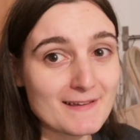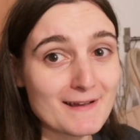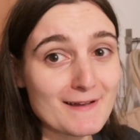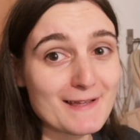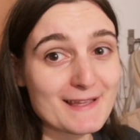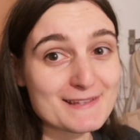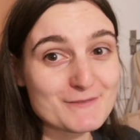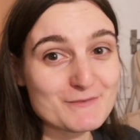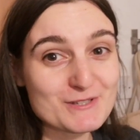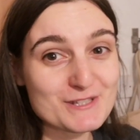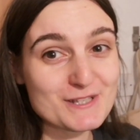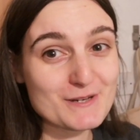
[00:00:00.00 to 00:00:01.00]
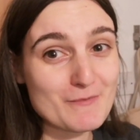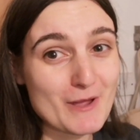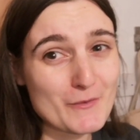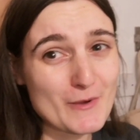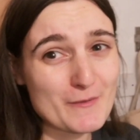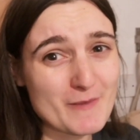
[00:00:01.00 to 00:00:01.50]
Okay, so I'm just going to
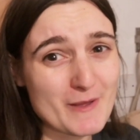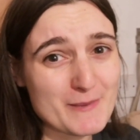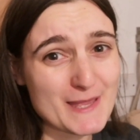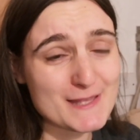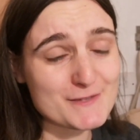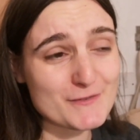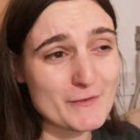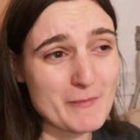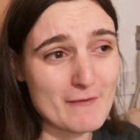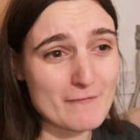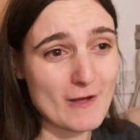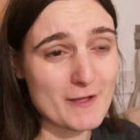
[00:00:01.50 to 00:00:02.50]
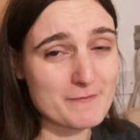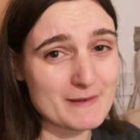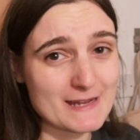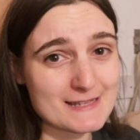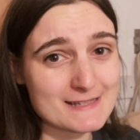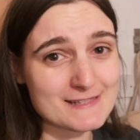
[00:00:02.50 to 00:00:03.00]
microwave my peas for about 5
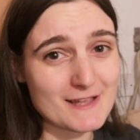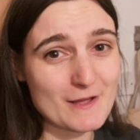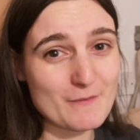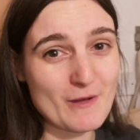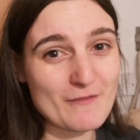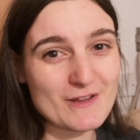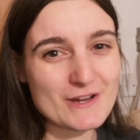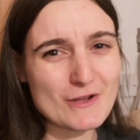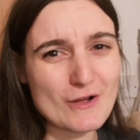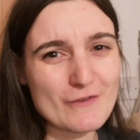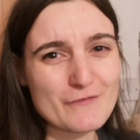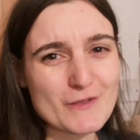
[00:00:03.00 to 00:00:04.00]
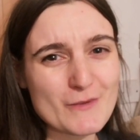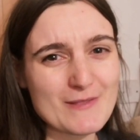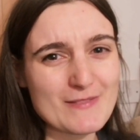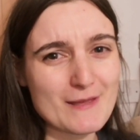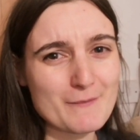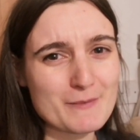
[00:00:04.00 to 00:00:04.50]
minutes. I've only got a few in
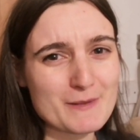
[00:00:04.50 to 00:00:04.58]
there.